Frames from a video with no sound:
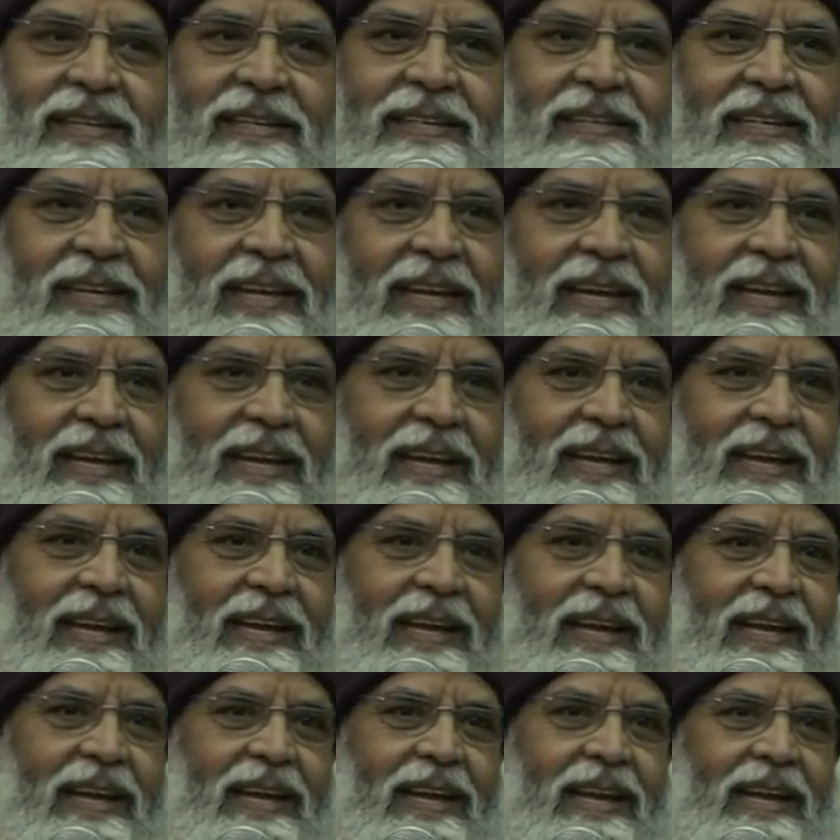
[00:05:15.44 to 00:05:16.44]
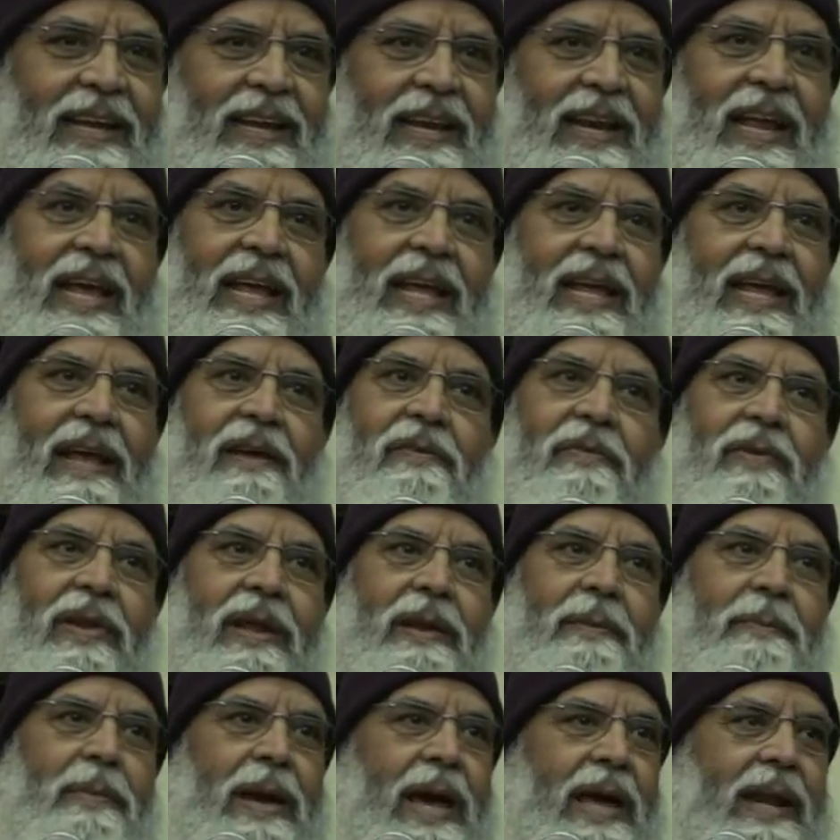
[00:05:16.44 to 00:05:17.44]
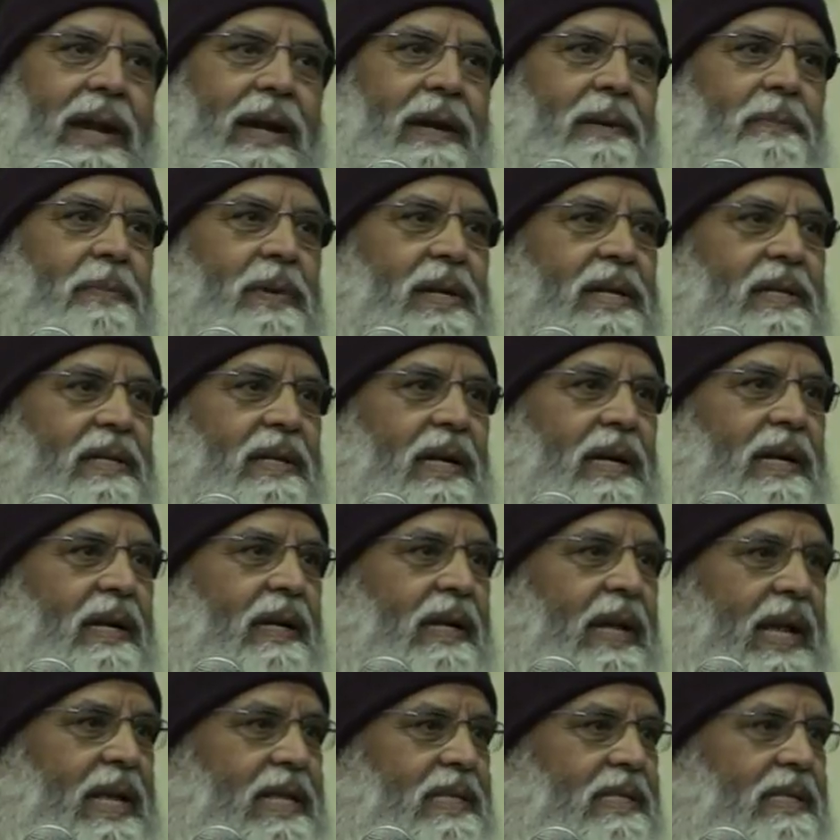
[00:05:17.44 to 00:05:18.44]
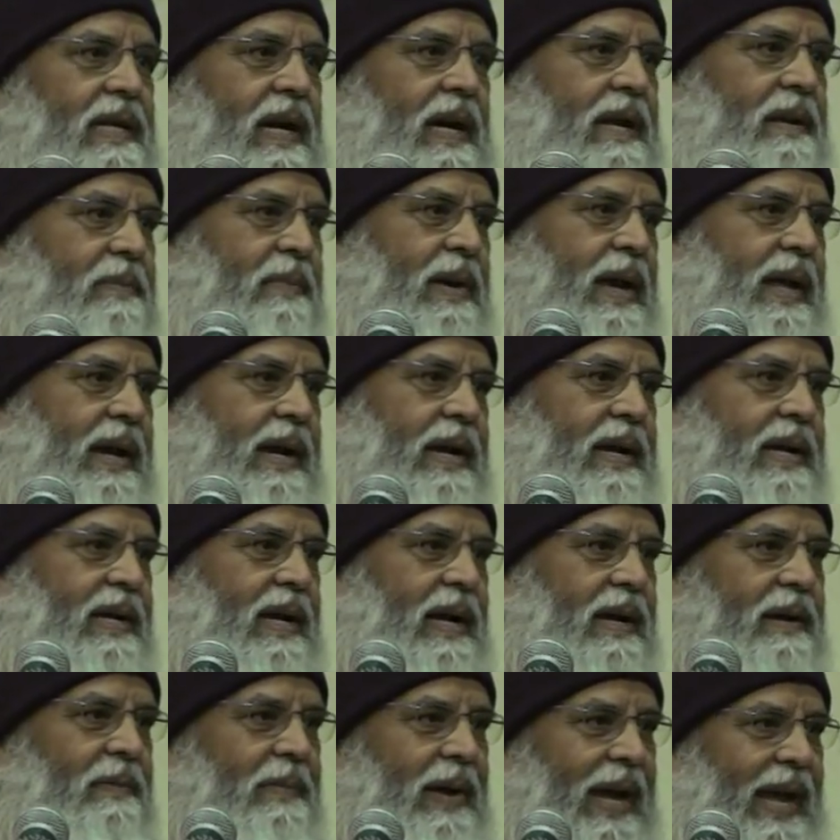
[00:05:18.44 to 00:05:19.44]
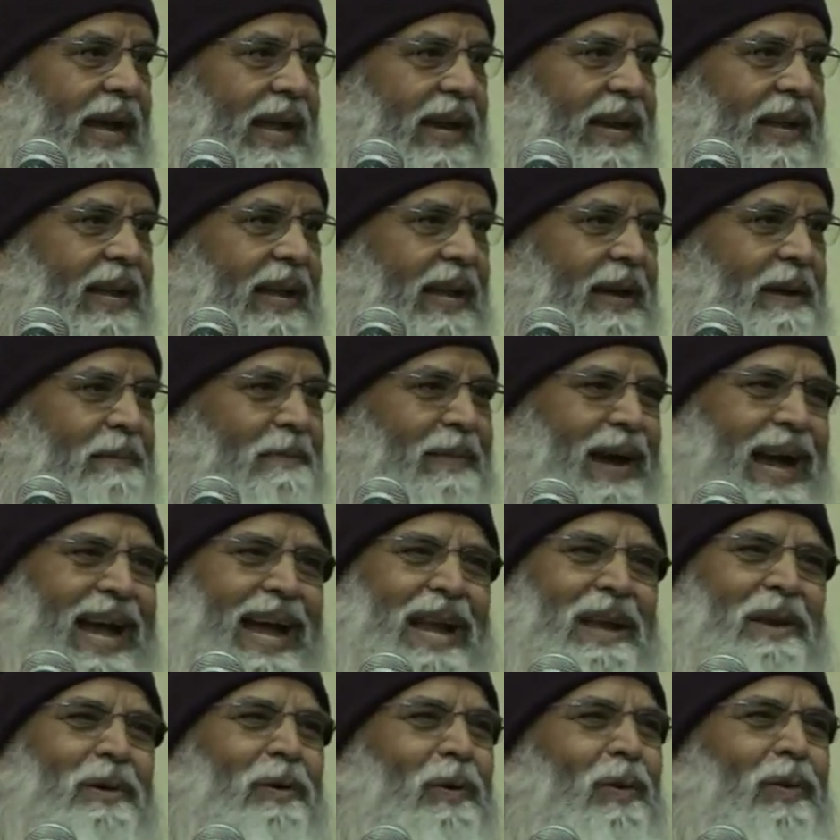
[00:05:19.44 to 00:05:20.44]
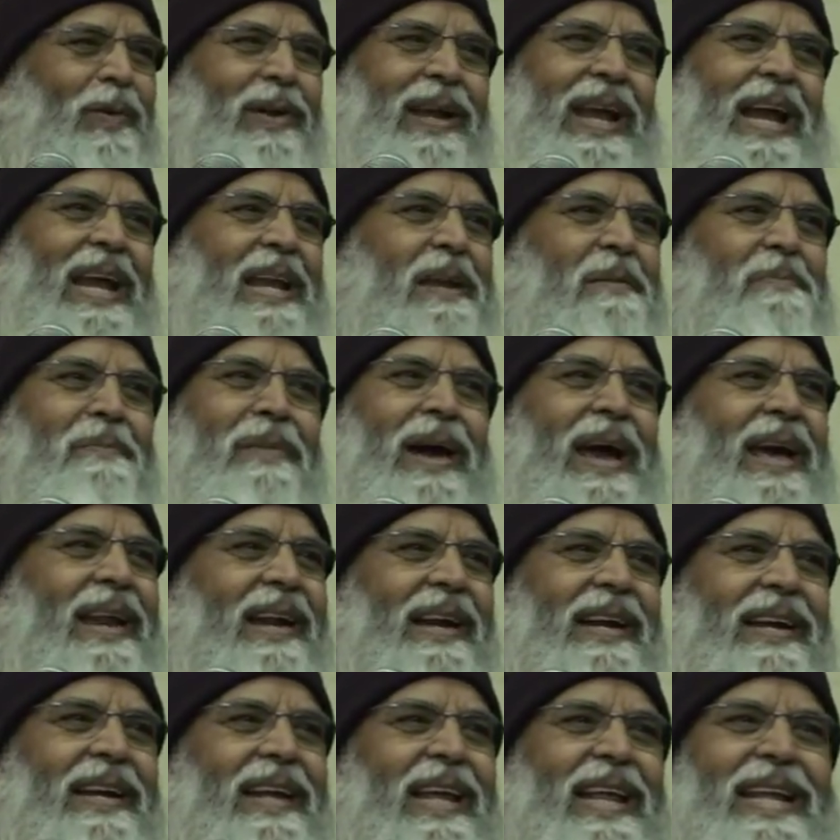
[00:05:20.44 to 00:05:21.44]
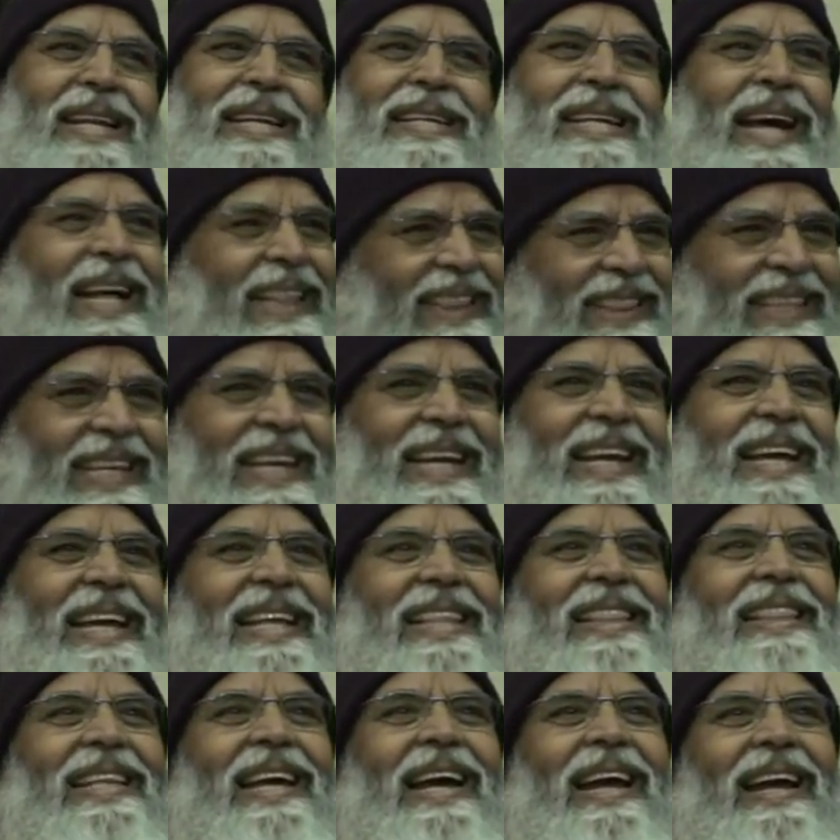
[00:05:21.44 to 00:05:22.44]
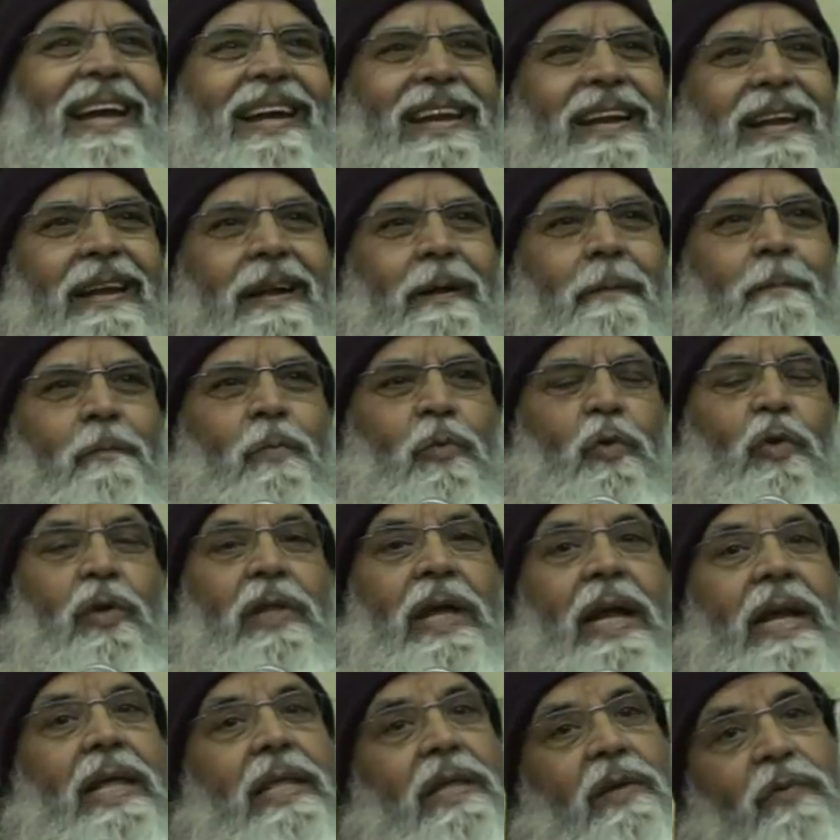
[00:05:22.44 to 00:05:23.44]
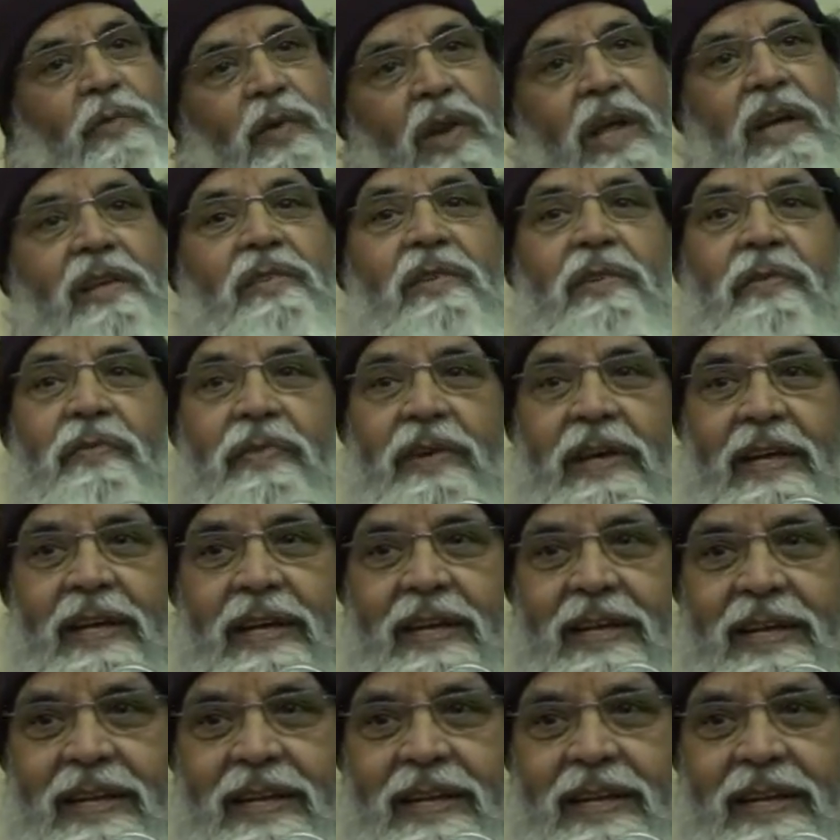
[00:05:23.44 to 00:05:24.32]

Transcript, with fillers: See, like every married person tells the unmarried young man, man, don't get married, there is nothing in that. So that is a philosophy.